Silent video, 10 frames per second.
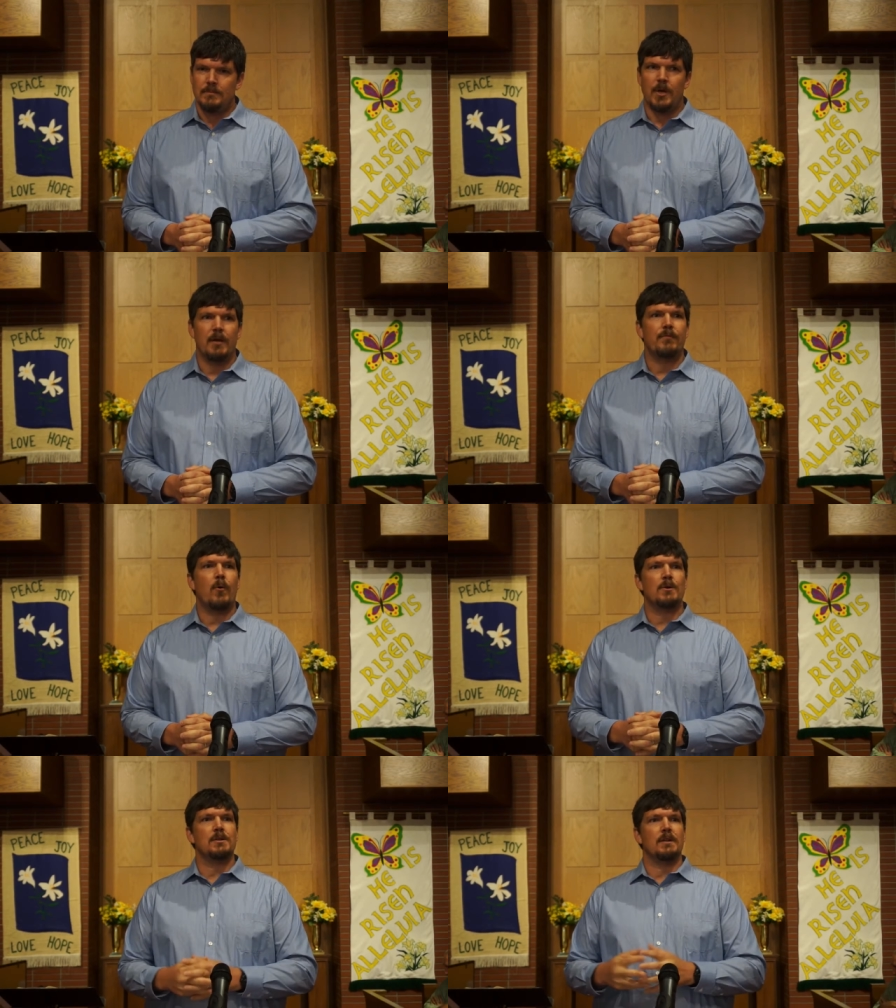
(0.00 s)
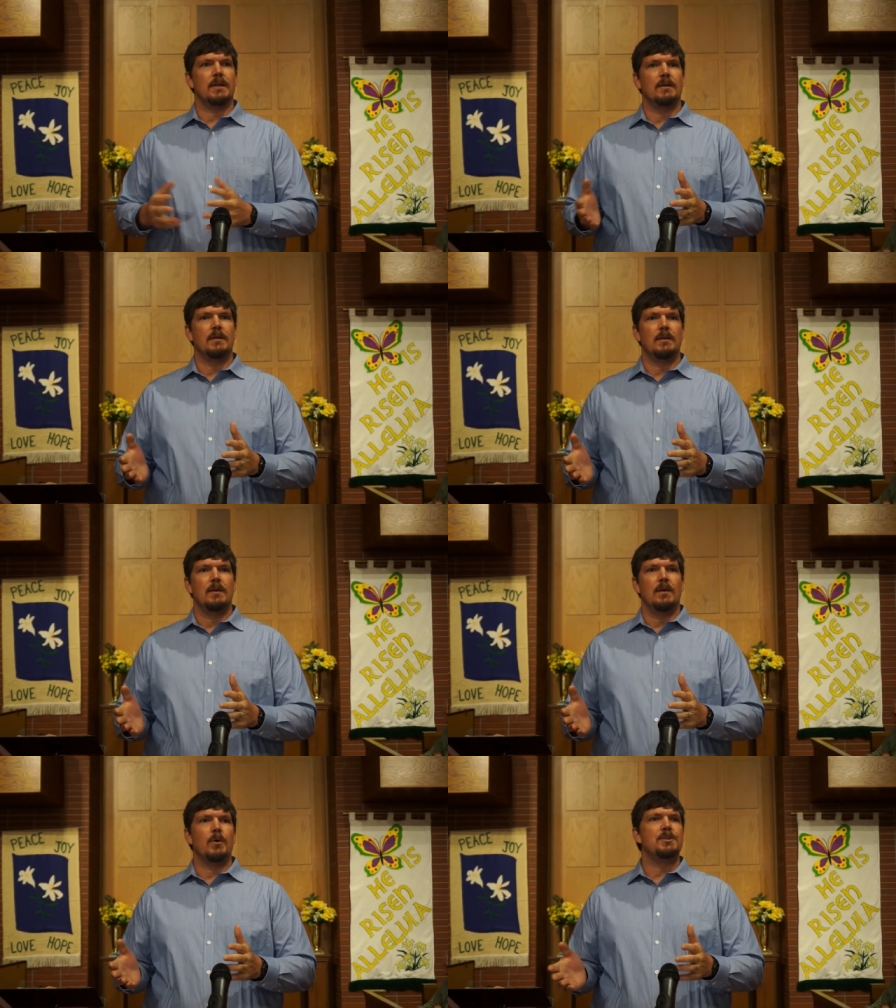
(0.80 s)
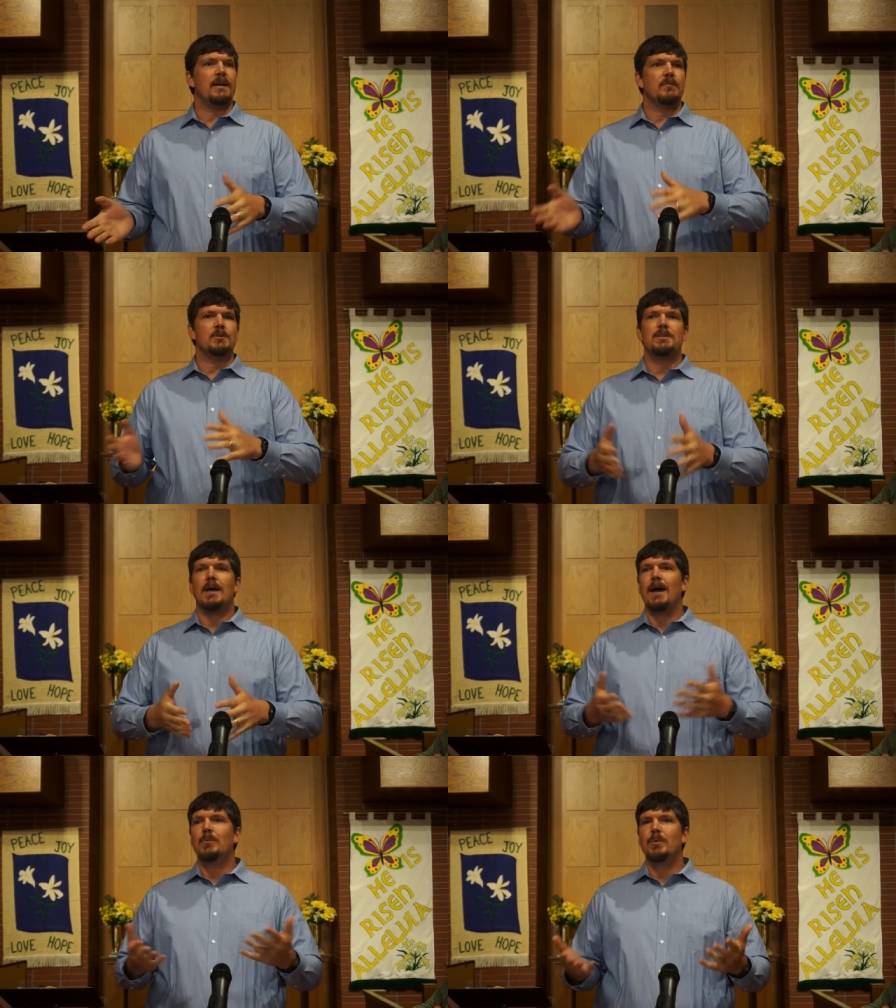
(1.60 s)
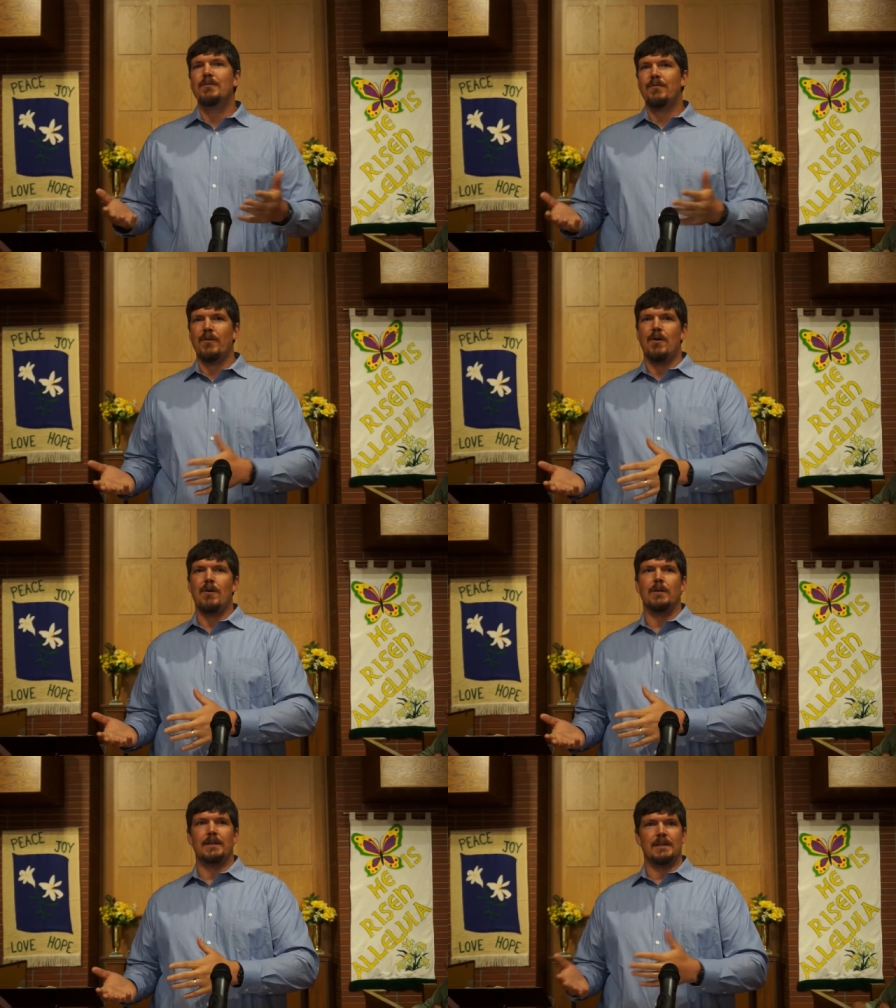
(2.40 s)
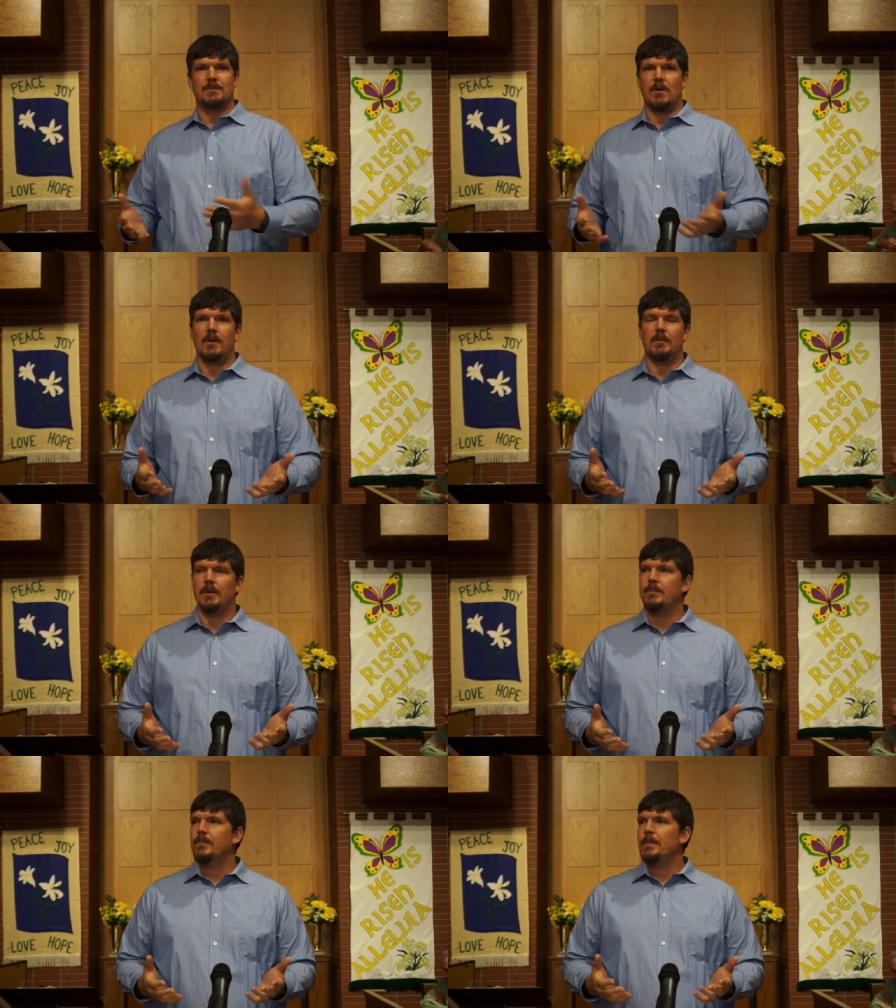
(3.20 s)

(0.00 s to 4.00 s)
But unfortunately, whichever side we fall in this argument,